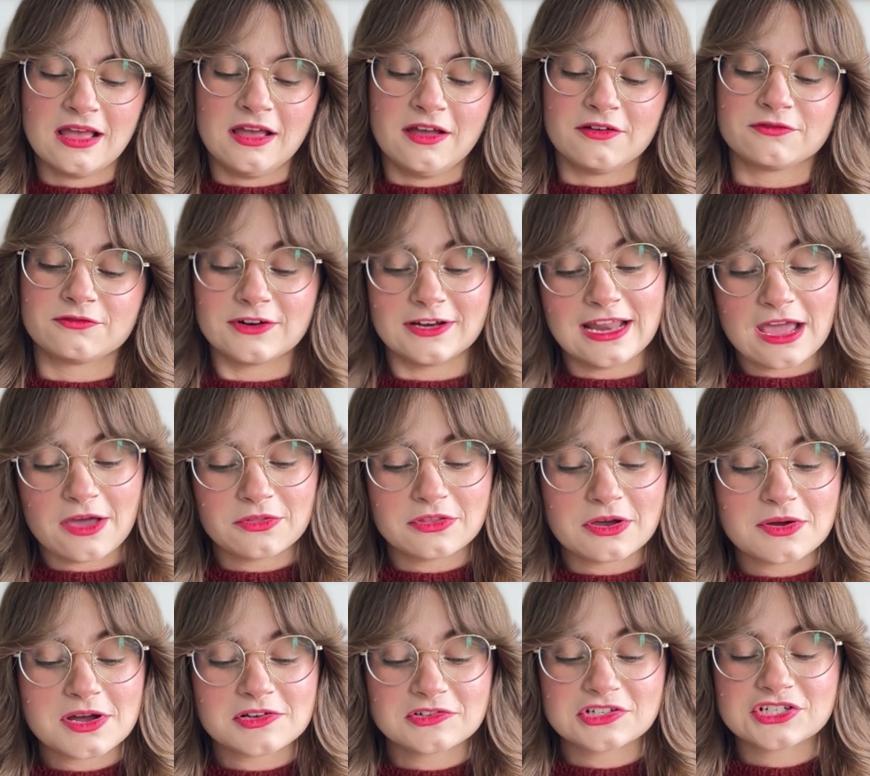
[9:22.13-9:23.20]
For now though,
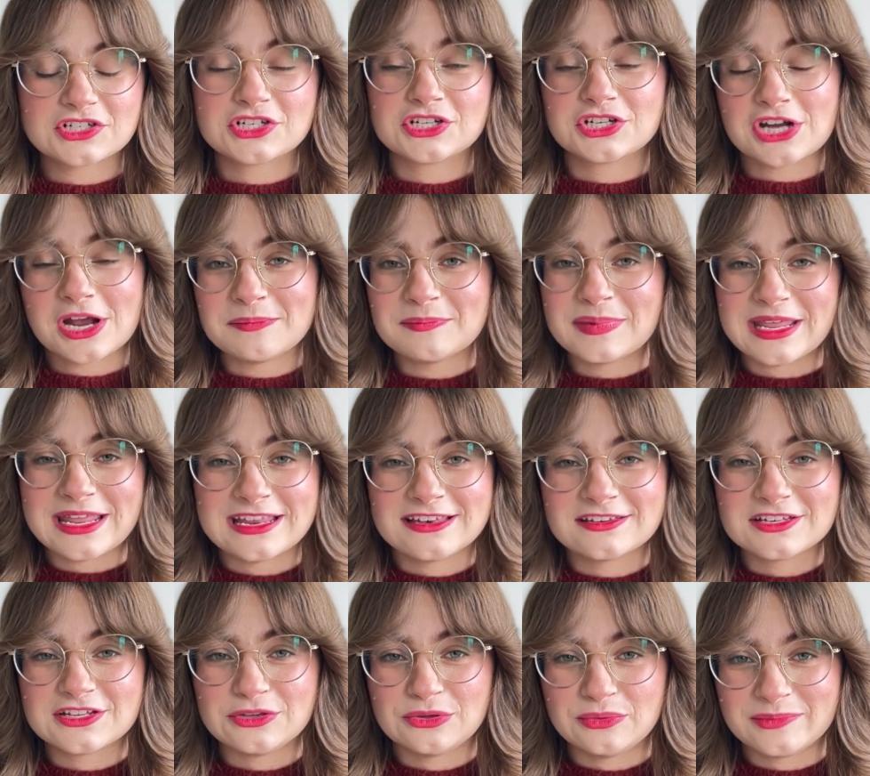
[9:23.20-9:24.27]
I'll just jump
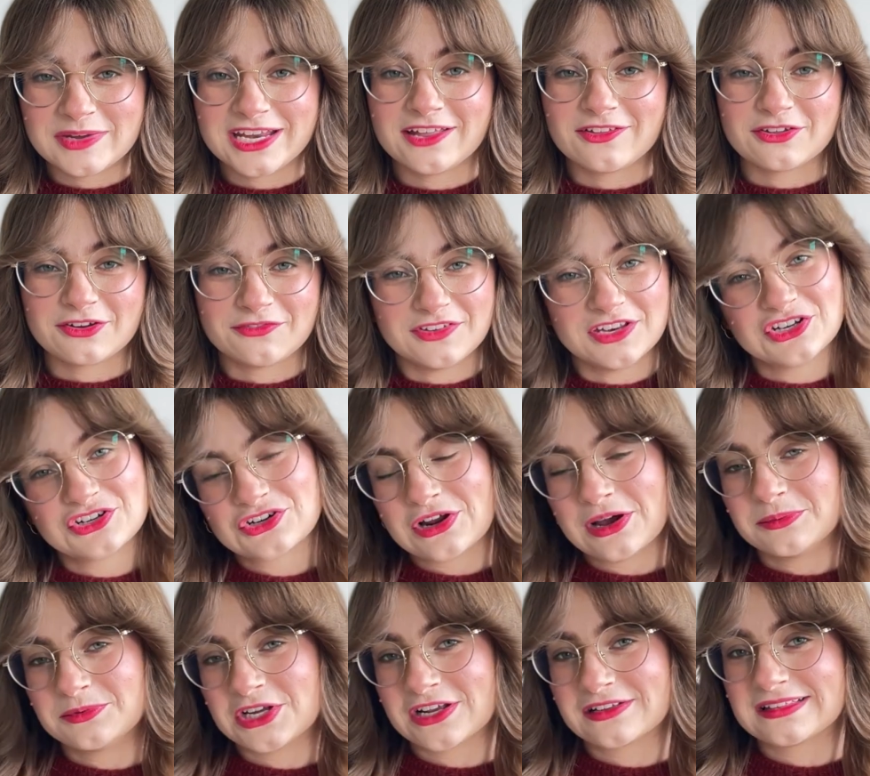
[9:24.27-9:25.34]
into my other finished
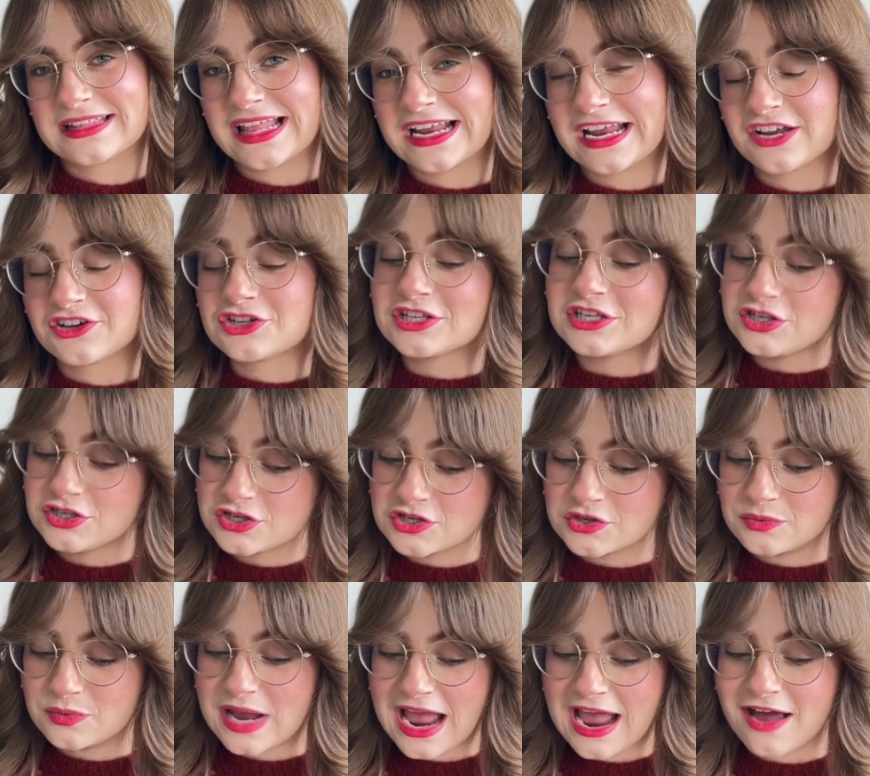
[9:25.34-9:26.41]
objects that I actually do
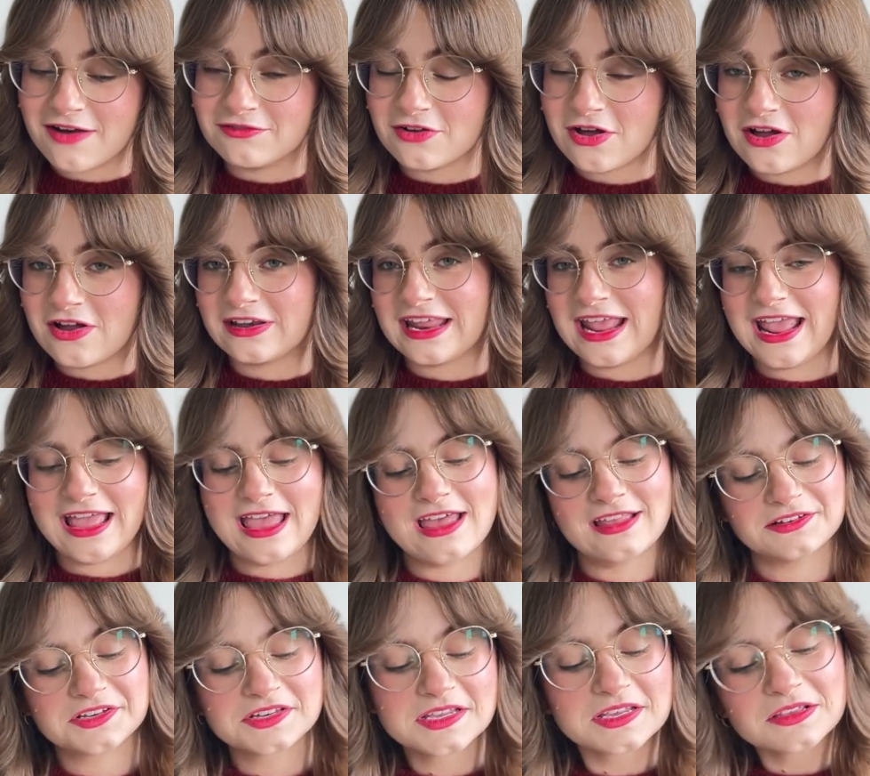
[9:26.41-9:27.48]
have on
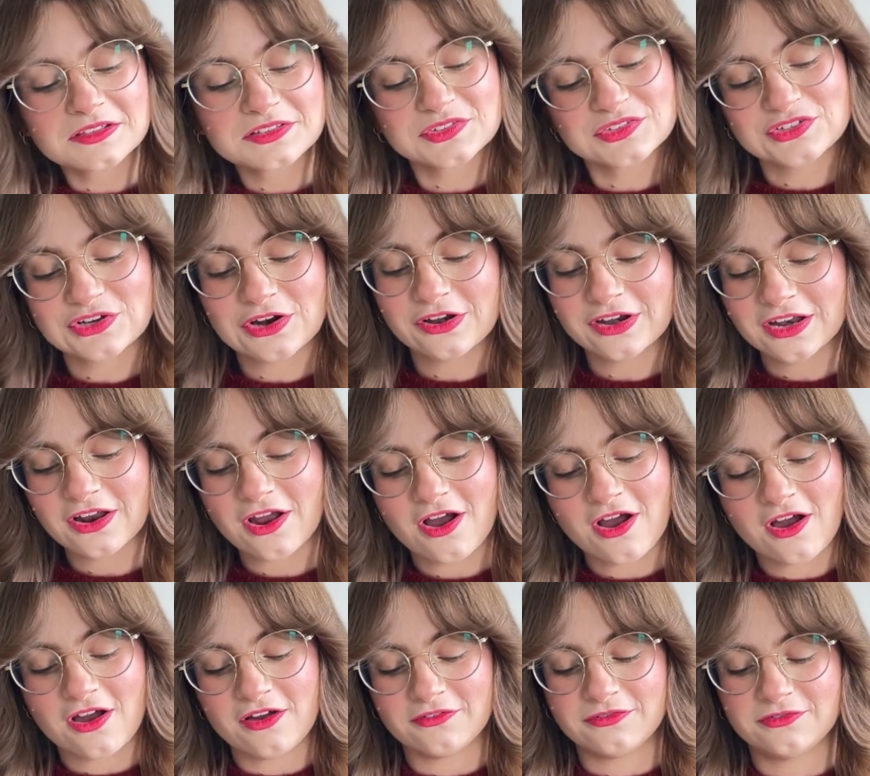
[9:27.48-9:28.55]
hand, starting
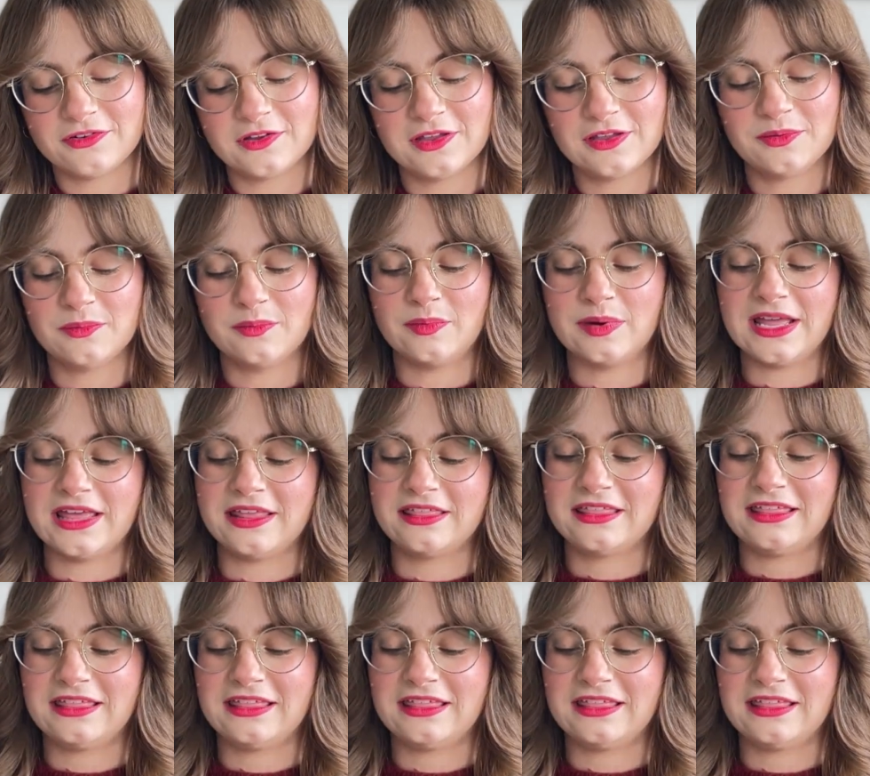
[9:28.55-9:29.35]
off with